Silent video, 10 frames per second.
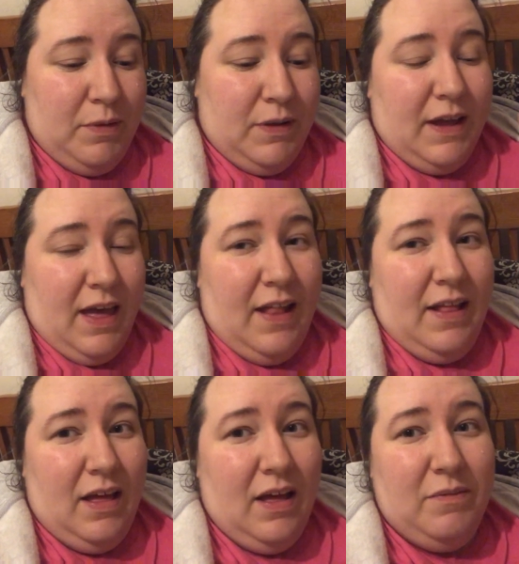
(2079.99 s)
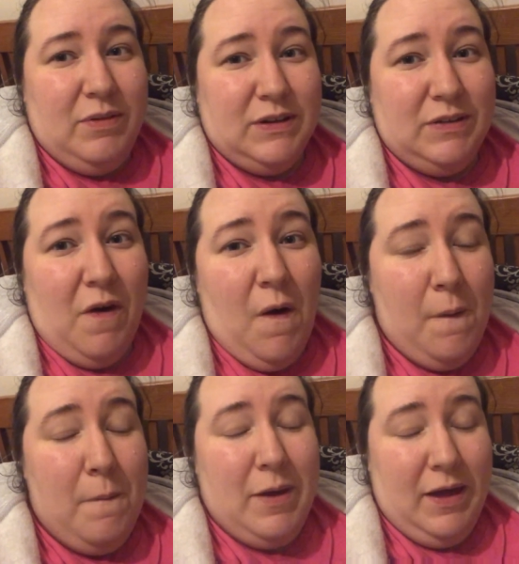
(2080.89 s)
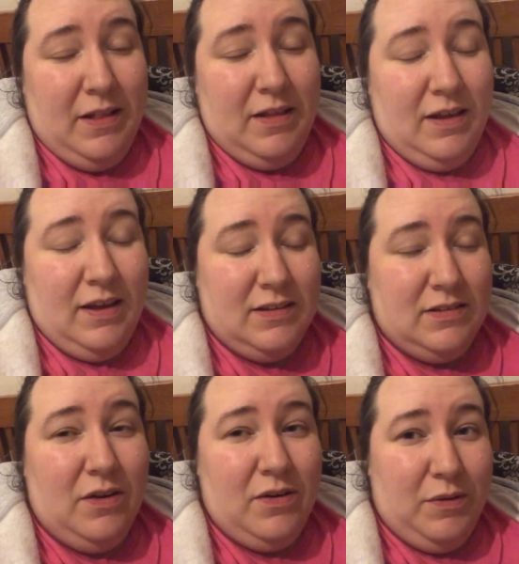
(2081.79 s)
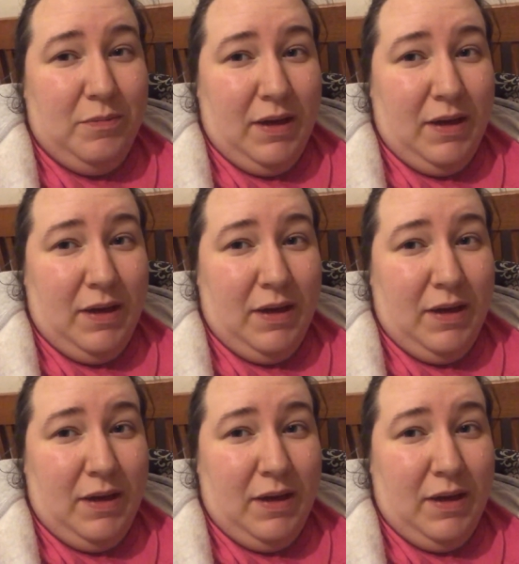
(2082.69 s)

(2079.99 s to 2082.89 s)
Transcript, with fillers: blood again, and we're just hoping it's not gone